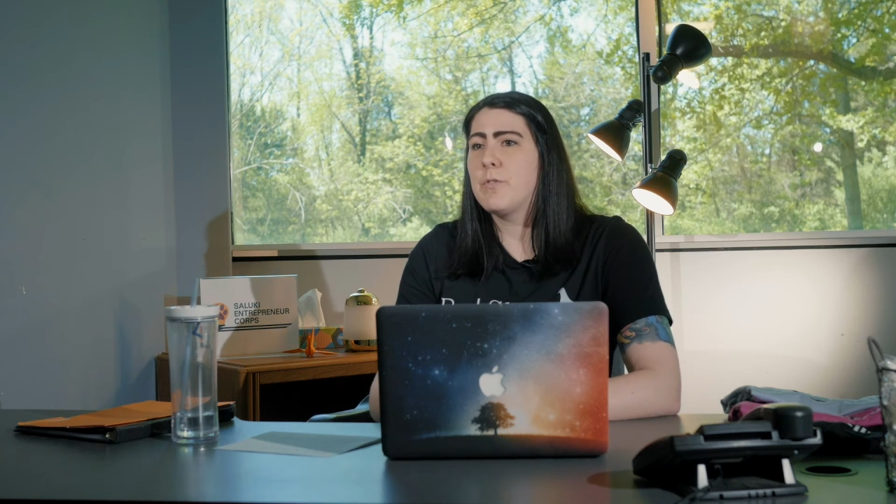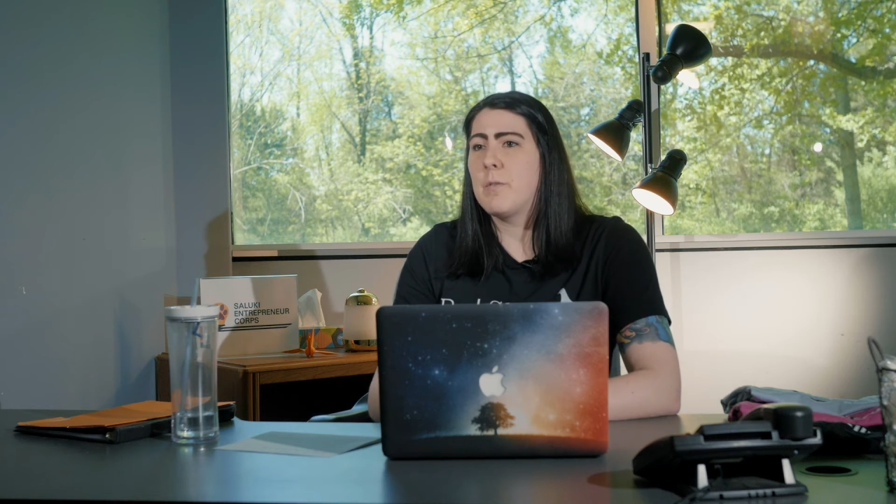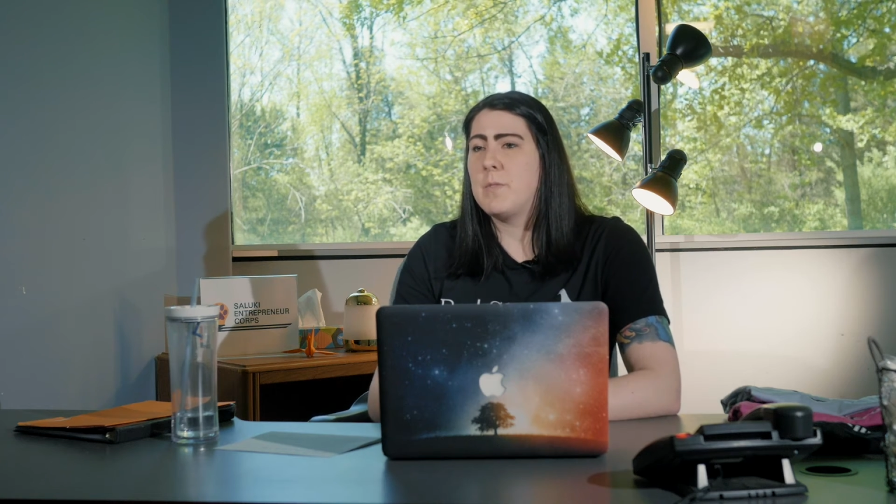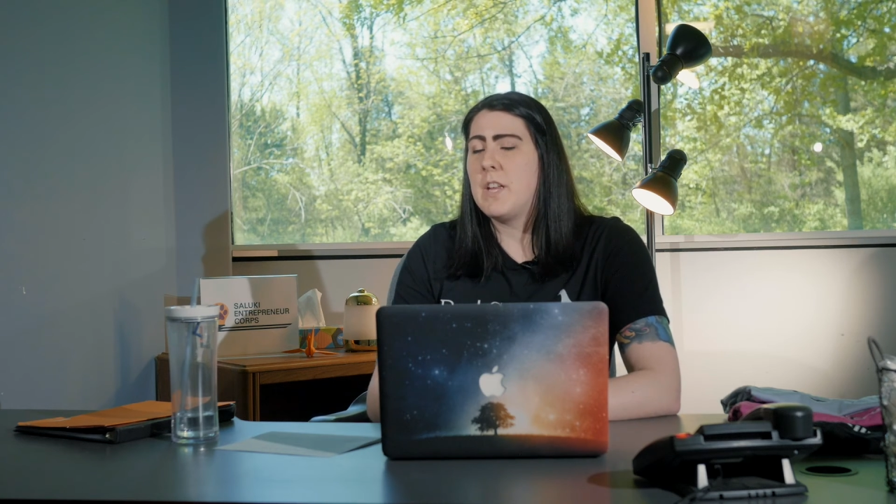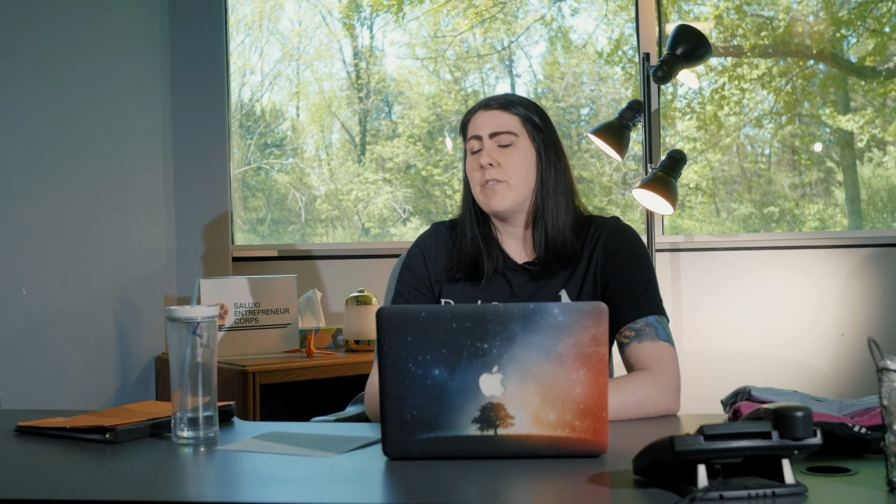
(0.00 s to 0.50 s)

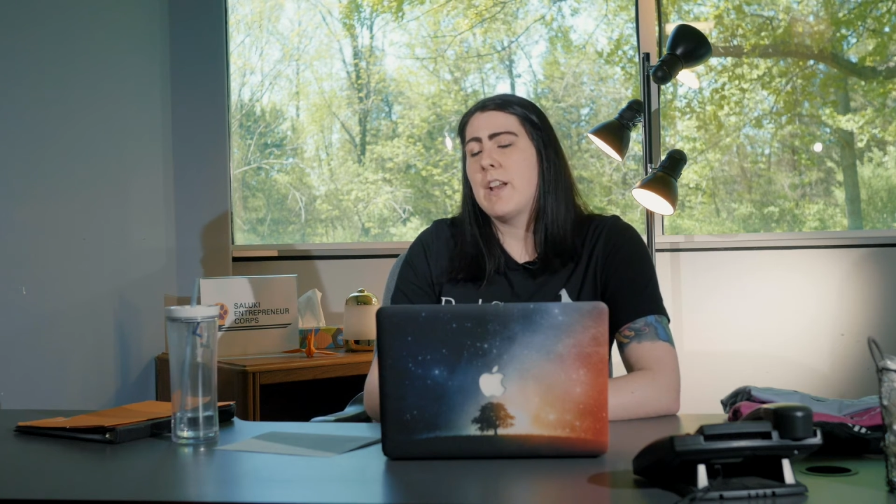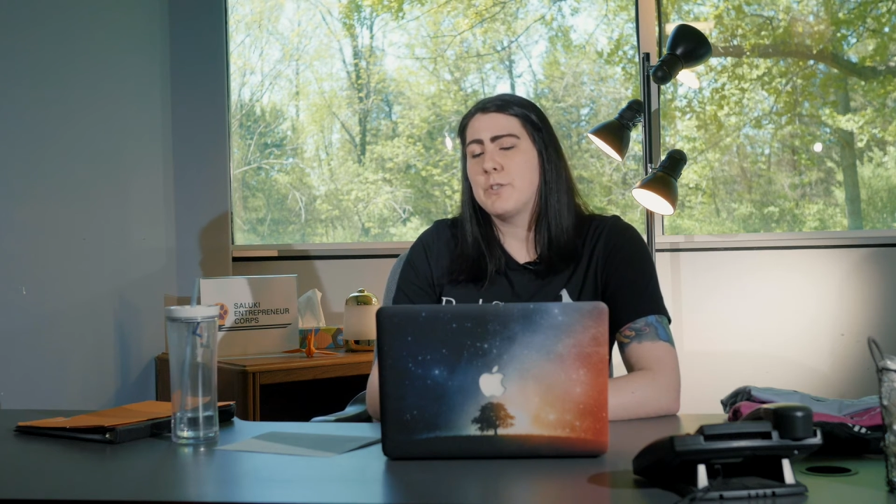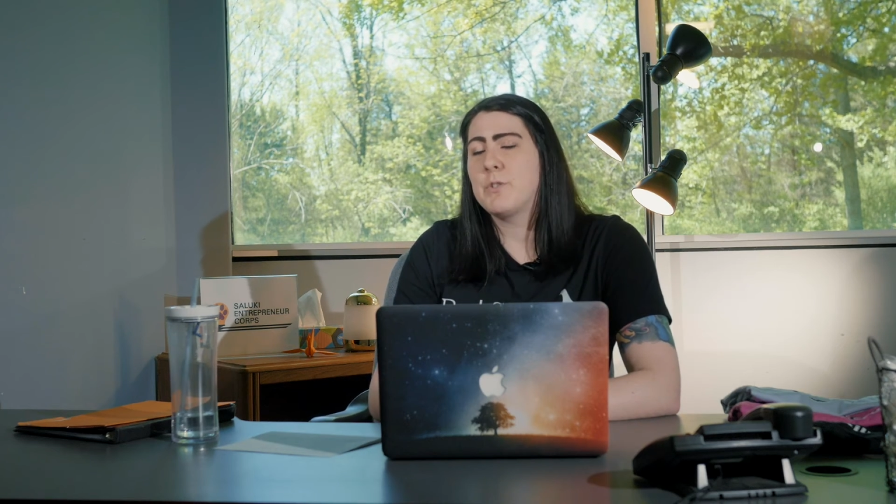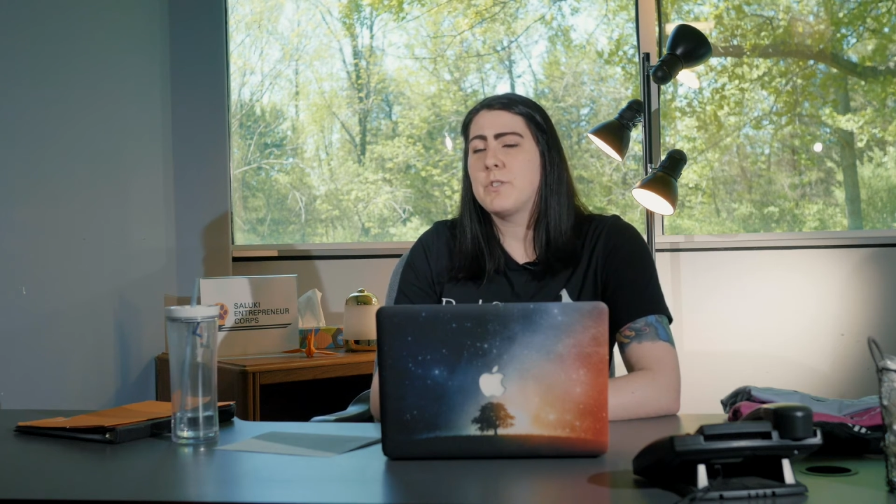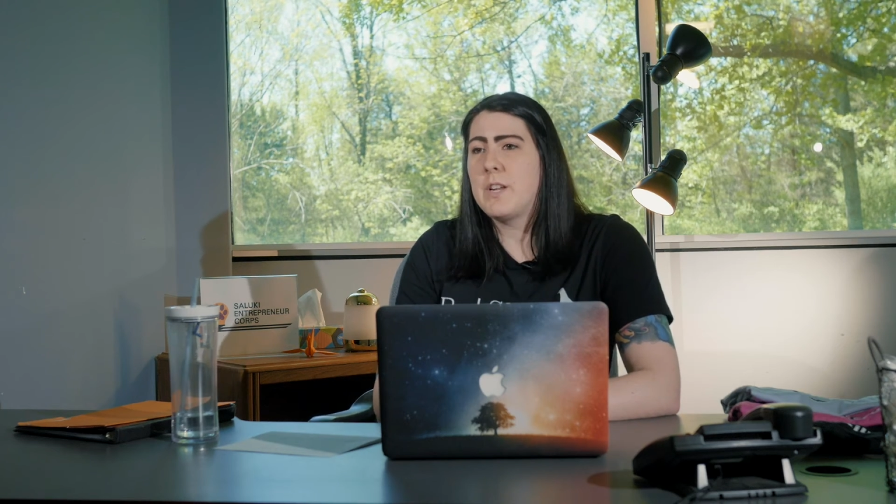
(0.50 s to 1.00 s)
from the
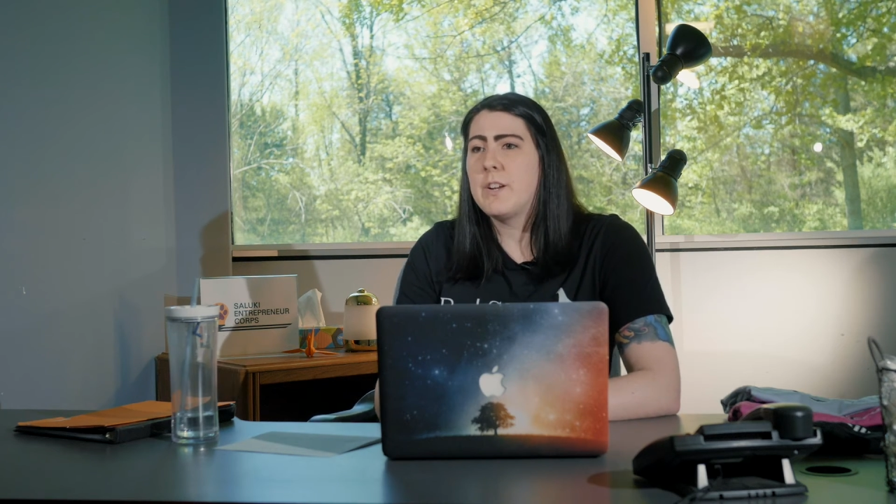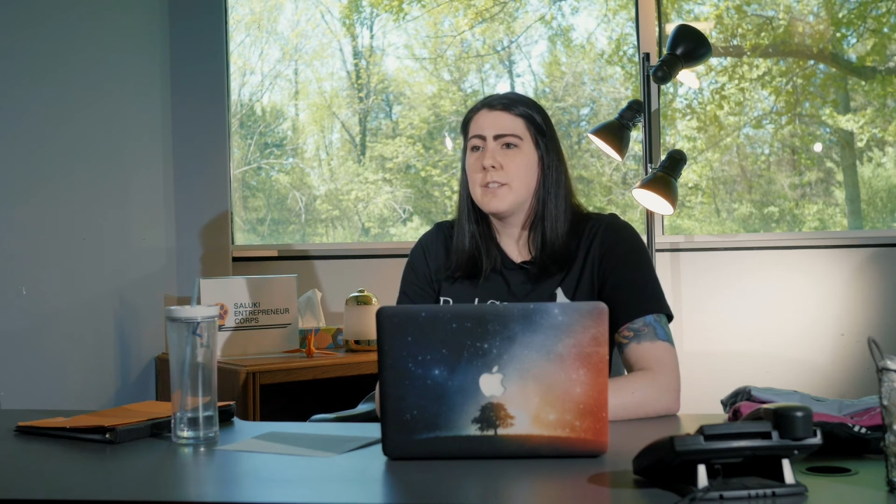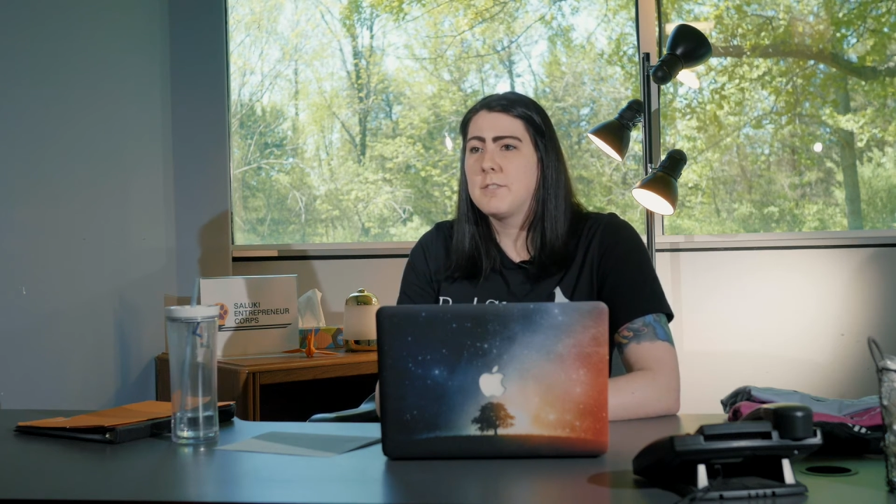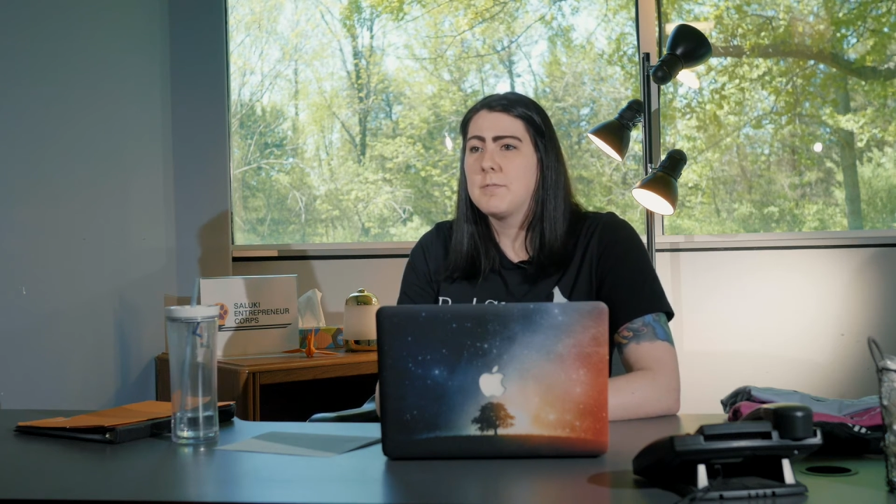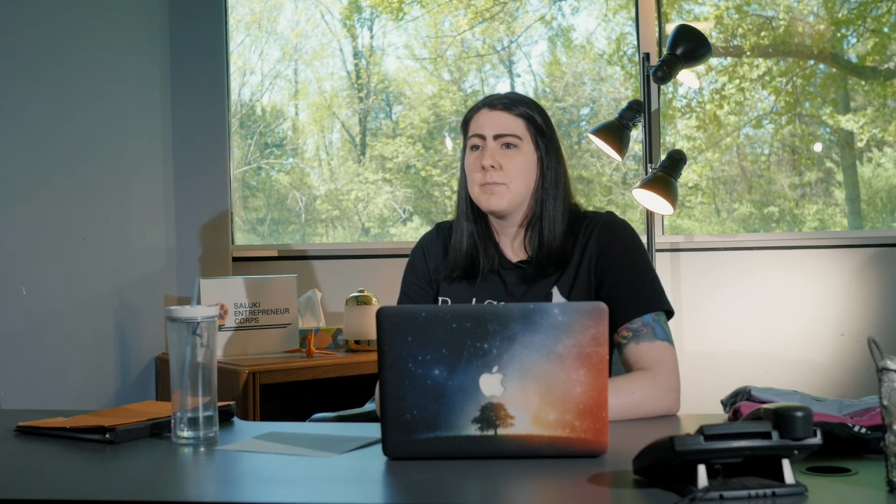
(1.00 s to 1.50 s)
advisors here.